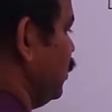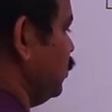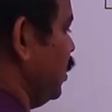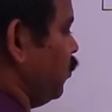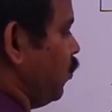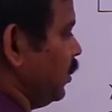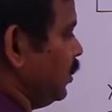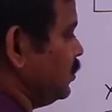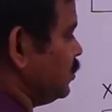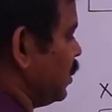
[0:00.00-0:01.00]
Then what
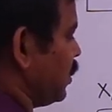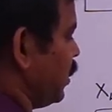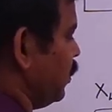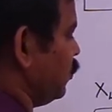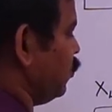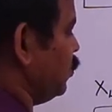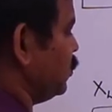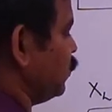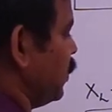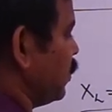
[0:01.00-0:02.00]
is the current through
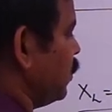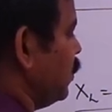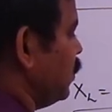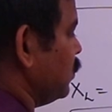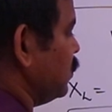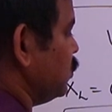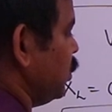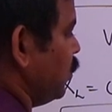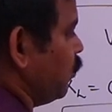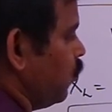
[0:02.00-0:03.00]
this one? The
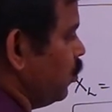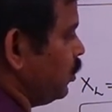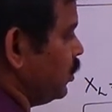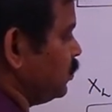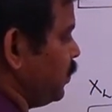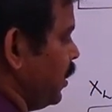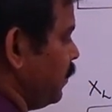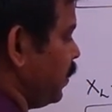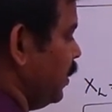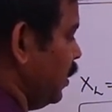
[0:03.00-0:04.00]
same voltage by,
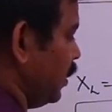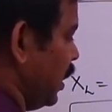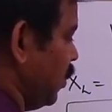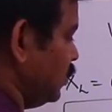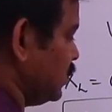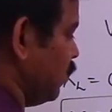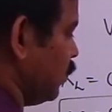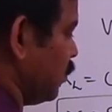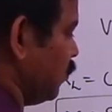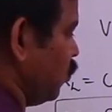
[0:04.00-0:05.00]
now this
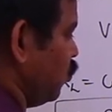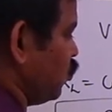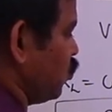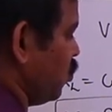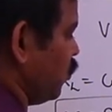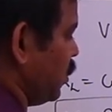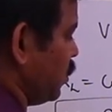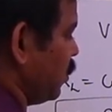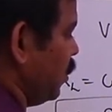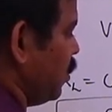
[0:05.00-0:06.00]
will become root
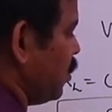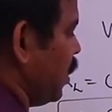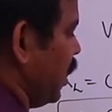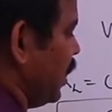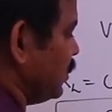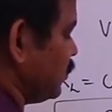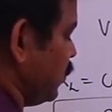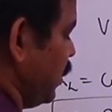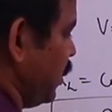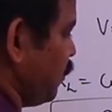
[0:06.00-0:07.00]
over R
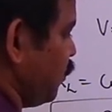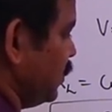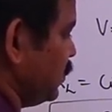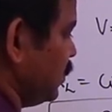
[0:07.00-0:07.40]
square plus